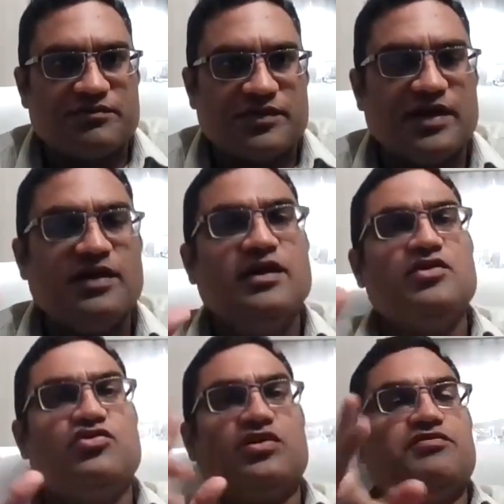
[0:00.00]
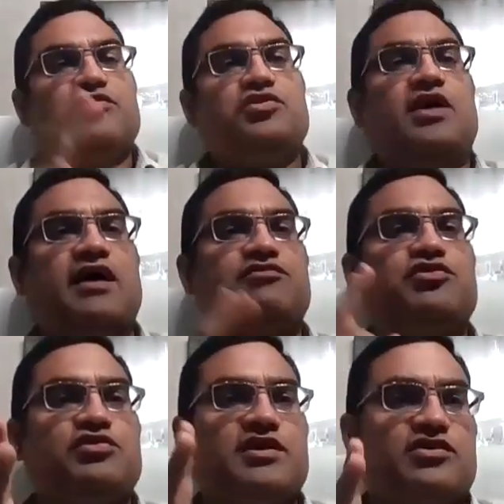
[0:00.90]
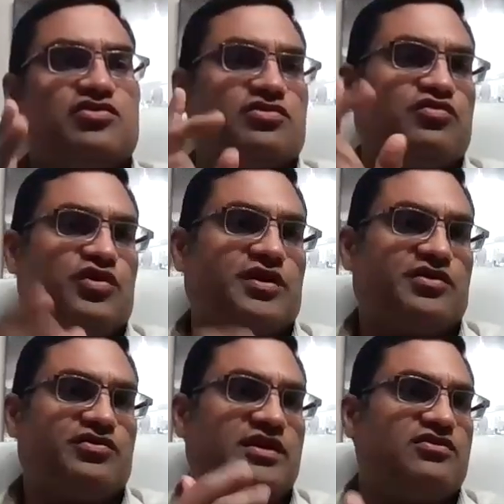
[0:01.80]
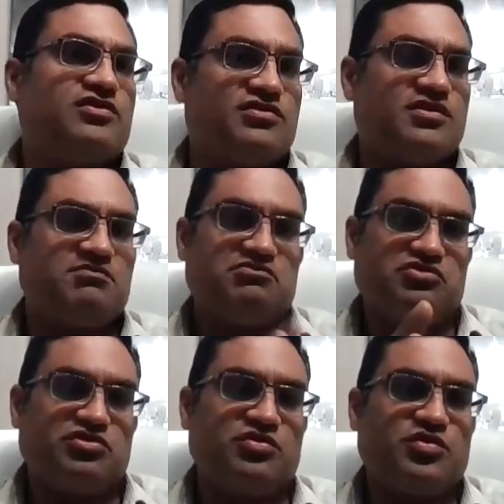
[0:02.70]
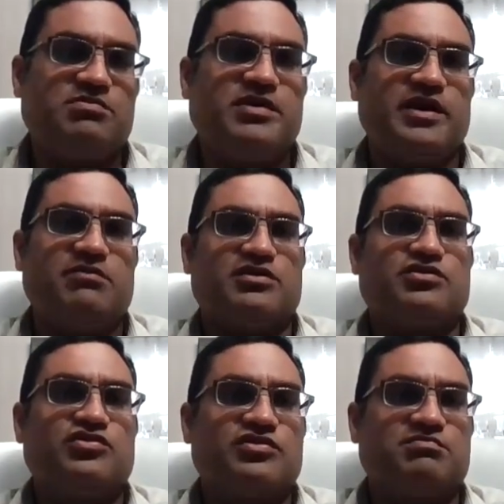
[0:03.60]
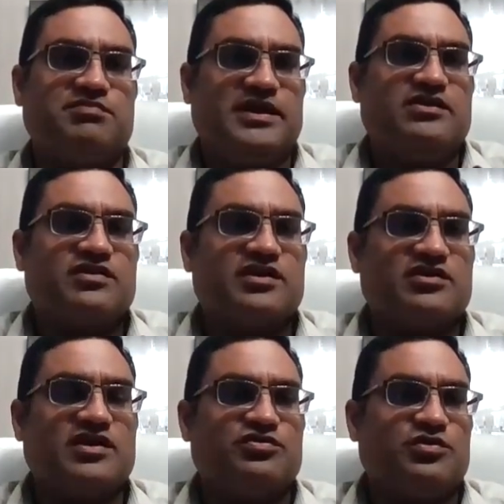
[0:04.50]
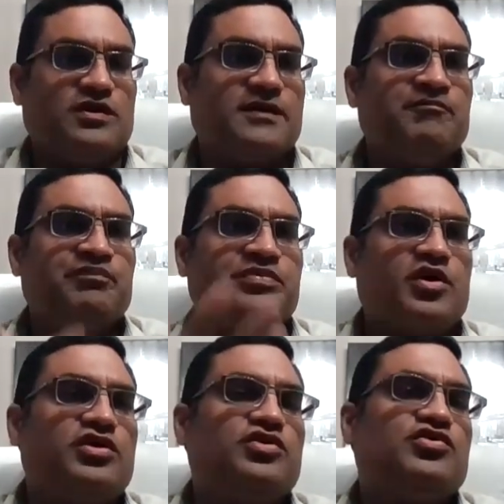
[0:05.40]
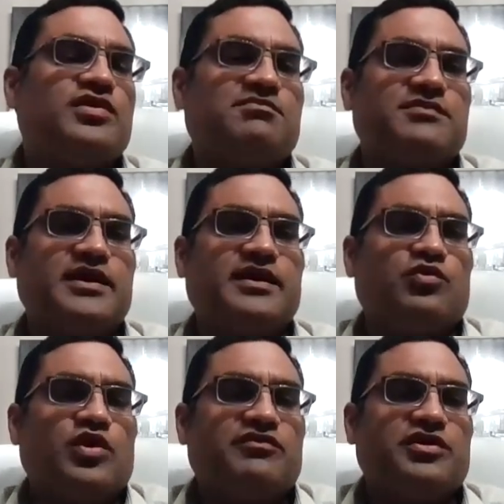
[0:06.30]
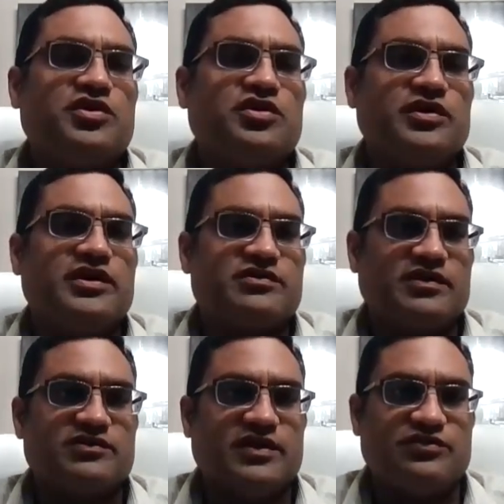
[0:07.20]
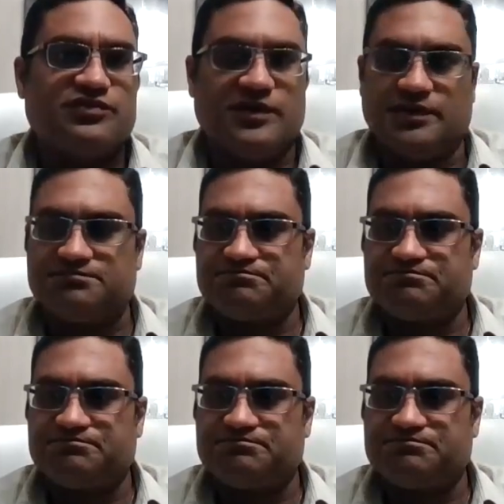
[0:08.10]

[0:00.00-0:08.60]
Okay, so if you have two things, focus and systems, you would be able to be successful or do something, whatever you're doing, successfully.